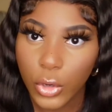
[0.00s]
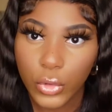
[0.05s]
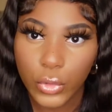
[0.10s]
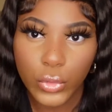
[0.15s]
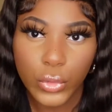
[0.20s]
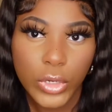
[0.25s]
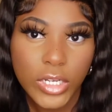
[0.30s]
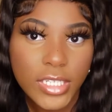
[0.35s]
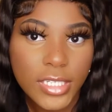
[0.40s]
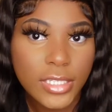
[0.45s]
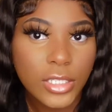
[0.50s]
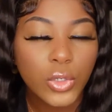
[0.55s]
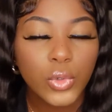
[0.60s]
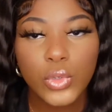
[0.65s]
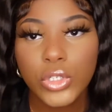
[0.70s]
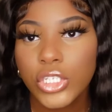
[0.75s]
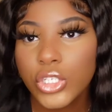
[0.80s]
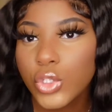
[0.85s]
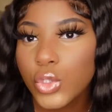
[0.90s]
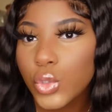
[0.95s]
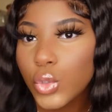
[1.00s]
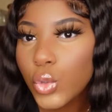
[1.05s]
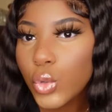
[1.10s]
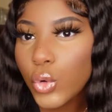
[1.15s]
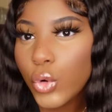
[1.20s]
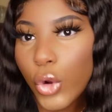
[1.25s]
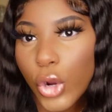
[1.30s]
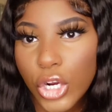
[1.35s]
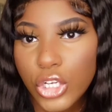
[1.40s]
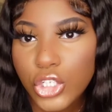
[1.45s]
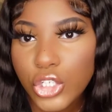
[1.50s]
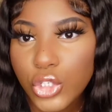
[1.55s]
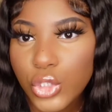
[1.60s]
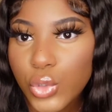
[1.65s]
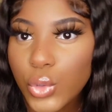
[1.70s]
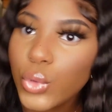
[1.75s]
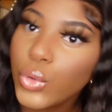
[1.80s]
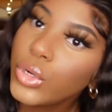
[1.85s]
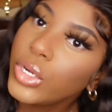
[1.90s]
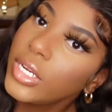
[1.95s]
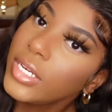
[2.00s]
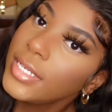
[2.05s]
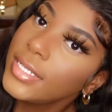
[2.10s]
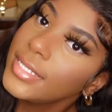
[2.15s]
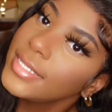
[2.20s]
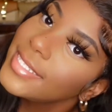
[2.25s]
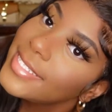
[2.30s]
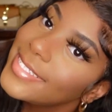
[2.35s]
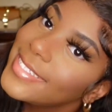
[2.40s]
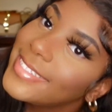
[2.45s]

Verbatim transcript: Gorgeous, gorgeous, gorgeous, gorgeous.